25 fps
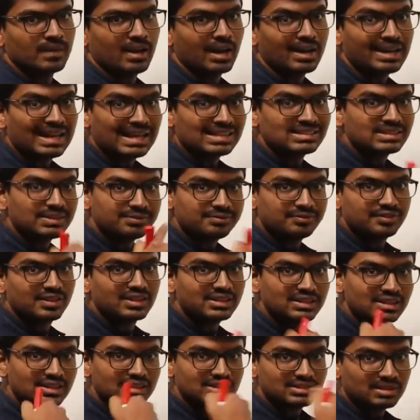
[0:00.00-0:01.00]
And as I
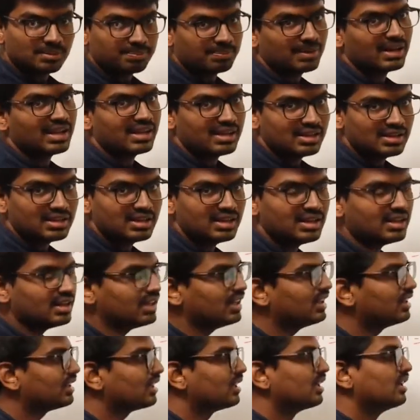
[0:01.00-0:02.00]
further supply
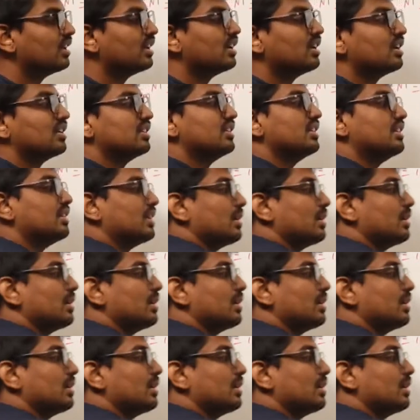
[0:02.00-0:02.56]
heat, the